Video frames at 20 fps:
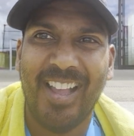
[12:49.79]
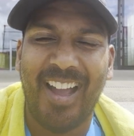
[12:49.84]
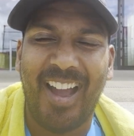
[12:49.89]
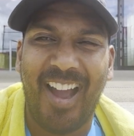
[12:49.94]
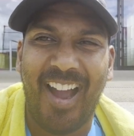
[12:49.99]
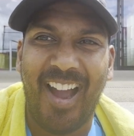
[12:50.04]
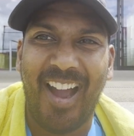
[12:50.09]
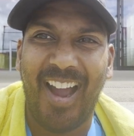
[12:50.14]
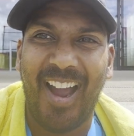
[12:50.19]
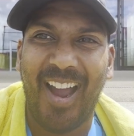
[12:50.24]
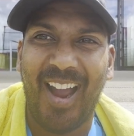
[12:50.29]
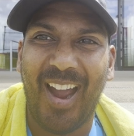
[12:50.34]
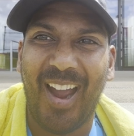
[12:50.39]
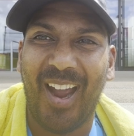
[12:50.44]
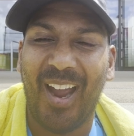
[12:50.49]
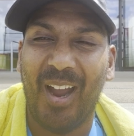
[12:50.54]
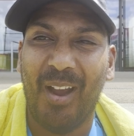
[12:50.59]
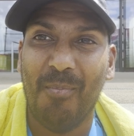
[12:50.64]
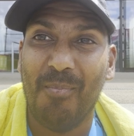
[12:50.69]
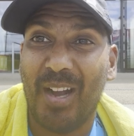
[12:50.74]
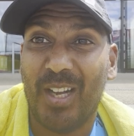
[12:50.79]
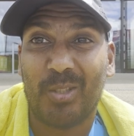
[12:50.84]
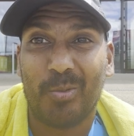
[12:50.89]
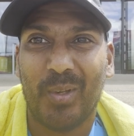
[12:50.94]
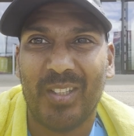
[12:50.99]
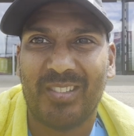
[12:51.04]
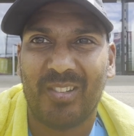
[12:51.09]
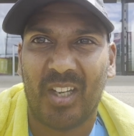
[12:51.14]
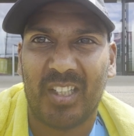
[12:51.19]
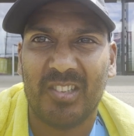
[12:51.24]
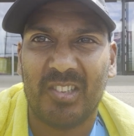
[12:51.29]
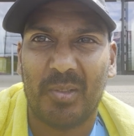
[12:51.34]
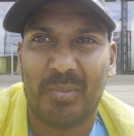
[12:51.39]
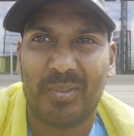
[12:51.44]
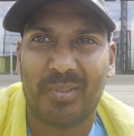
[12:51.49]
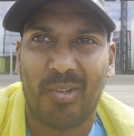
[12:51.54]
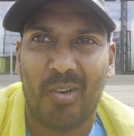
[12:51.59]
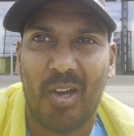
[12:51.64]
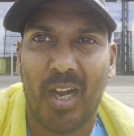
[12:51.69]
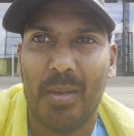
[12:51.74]
As always, like and
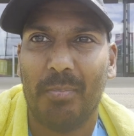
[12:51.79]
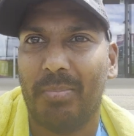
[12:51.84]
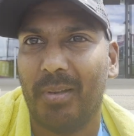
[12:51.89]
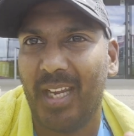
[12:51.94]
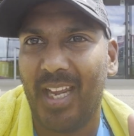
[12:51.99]
subscribe,